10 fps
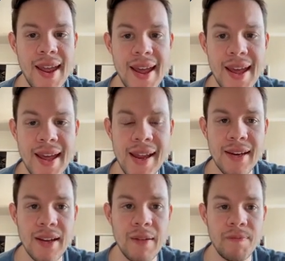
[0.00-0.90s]

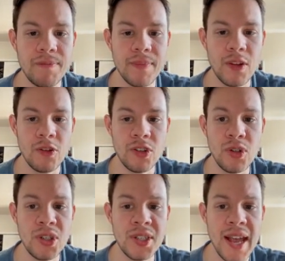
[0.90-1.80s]
And
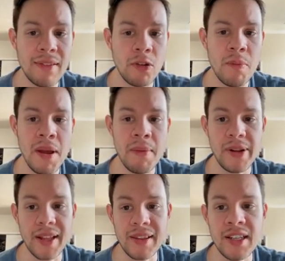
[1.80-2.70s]
you just have to
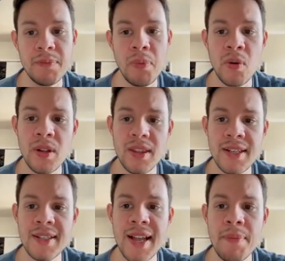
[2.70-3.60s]
remember, like,
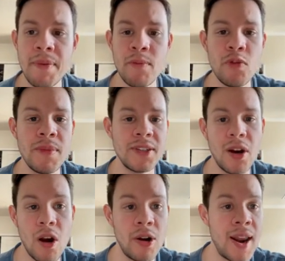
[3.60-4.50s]
these type of movements
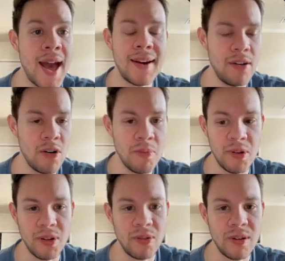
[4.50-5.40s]
are not
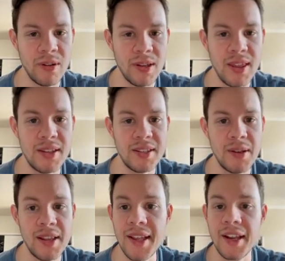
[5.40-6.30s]
normal in
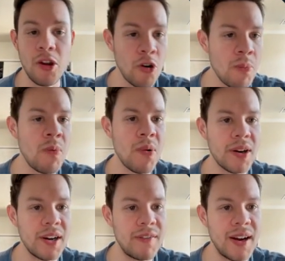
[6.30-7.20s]
like a normal
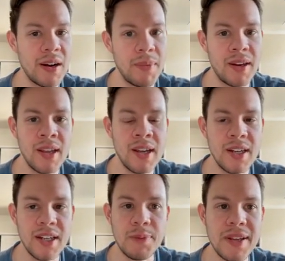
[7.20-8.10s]
market environment.
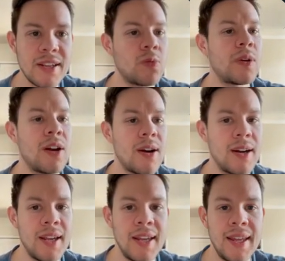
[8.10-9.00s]
It's because we
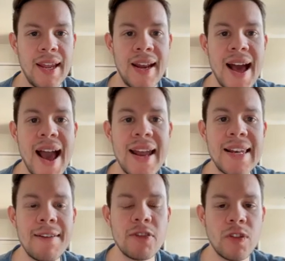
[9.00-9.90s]
are in high
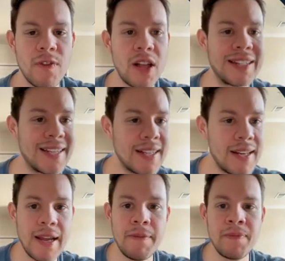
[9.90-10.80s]
levels of
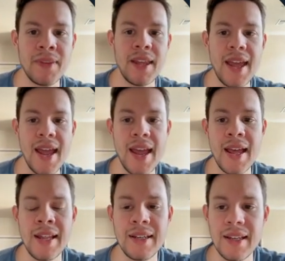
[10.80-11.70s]
volatility,
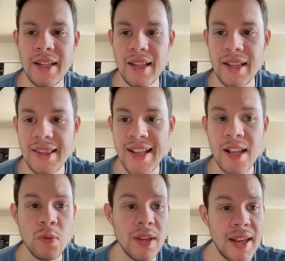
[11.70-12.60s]
and
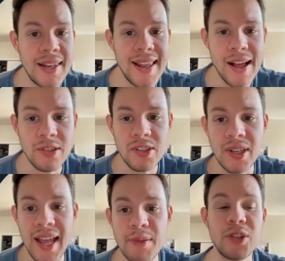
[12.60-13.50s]
that's what allows us
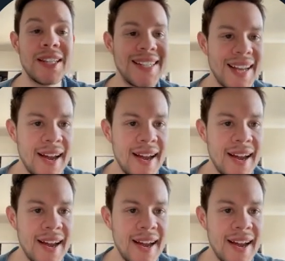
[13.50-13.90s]
to capture these